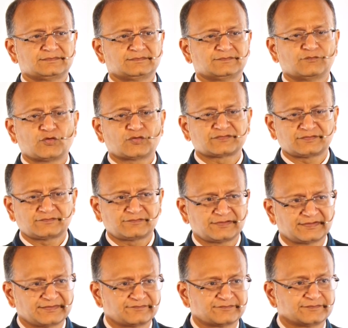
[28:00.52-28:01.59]
walks of
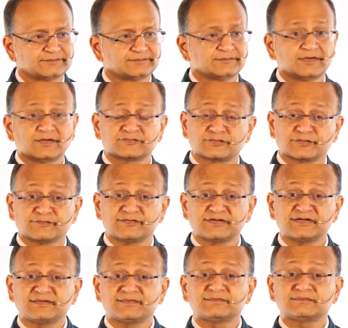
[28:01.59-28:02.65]
life. So
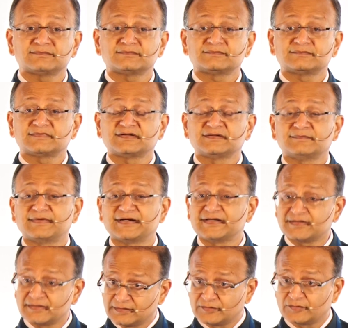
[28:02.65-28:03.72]
even in the
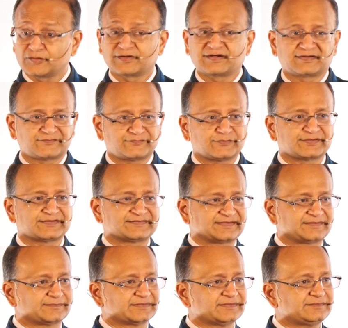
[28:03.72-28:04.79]
medical context, for
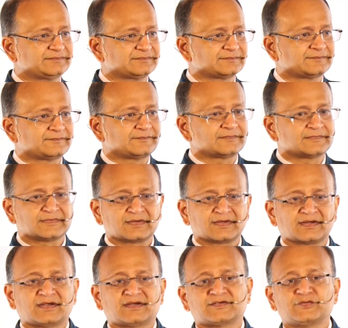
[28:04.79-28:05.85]
example,
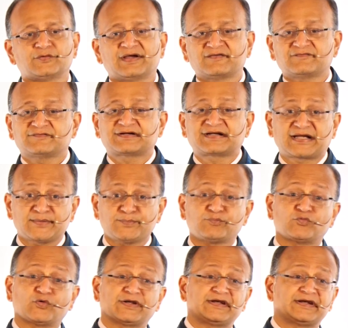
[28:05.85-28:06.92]
you have type
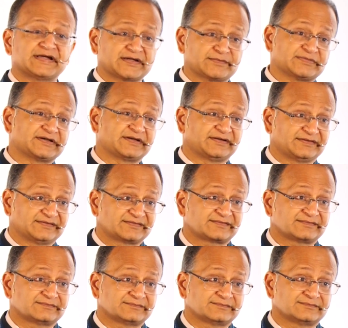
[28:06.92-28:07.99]
1 diabetes.
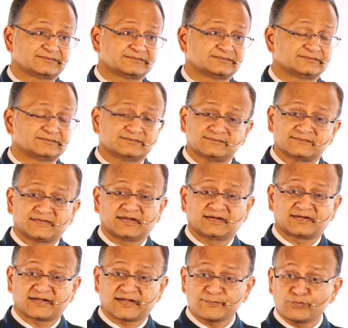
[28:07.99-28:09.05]

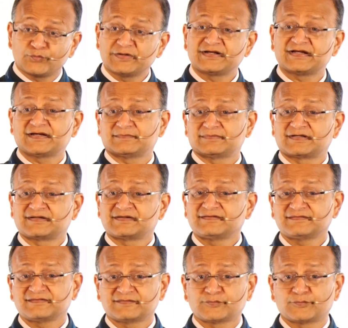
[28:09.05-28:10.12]
Type 1
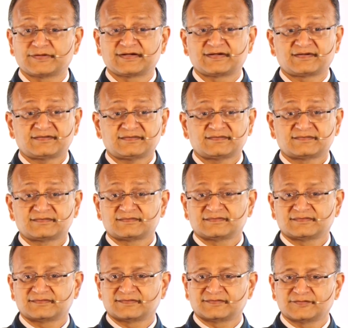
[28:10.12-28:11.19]
diabetes is where
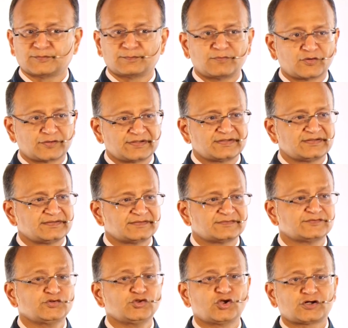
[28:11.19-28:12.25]
your body is
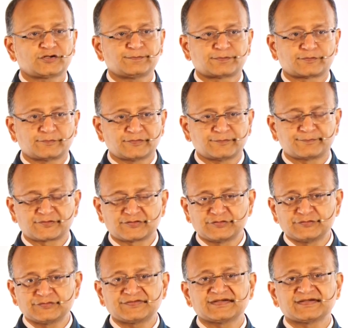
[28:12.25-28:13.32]
not
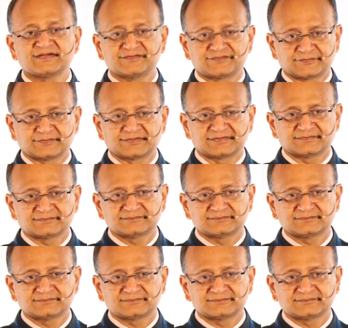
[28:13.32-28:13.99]
producing insulin,